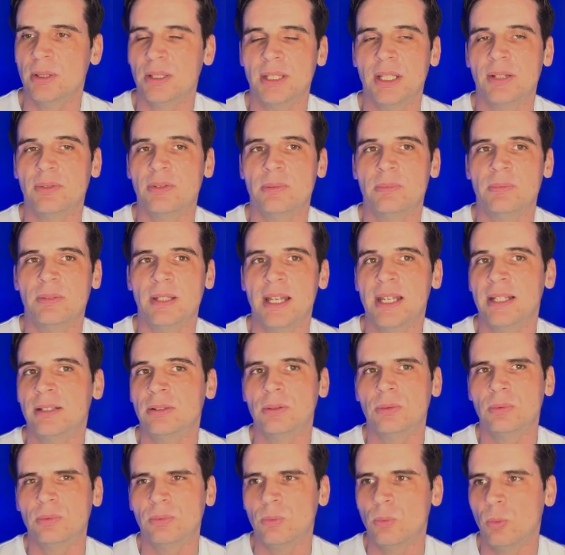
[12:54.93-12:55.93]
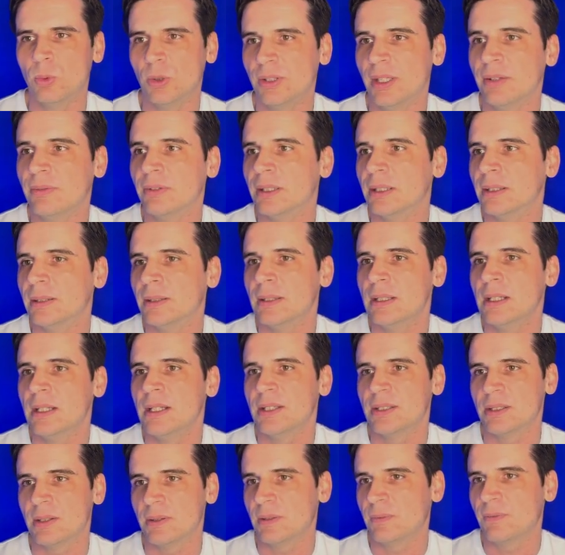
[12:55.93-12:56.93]
another lane or whatever.
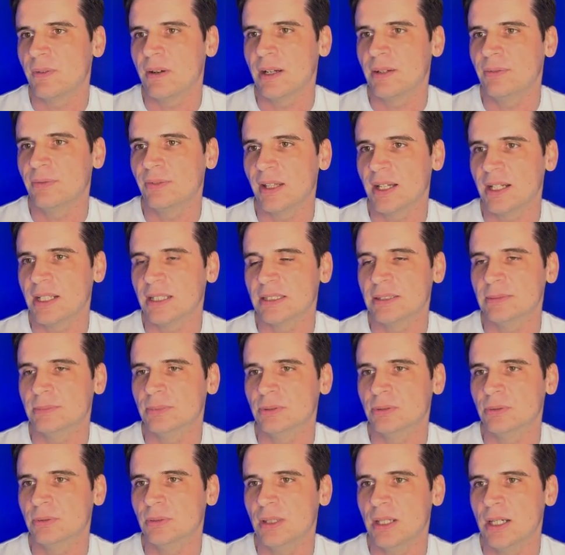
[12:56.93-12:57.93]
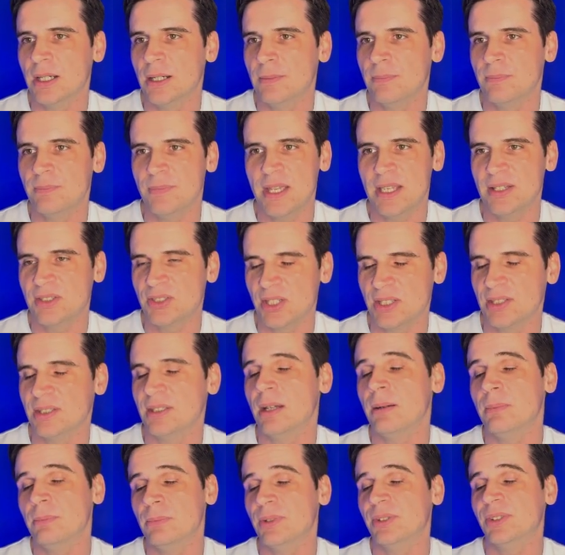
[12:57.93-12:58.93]
So it's very flexible. It's just
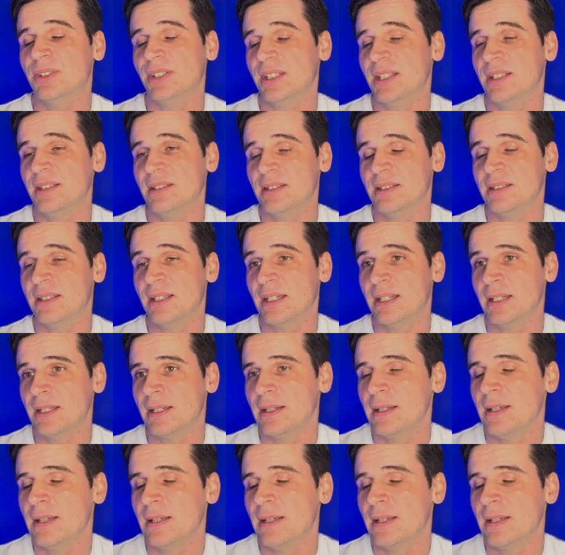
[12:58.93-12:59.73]
numbers at the end of the day,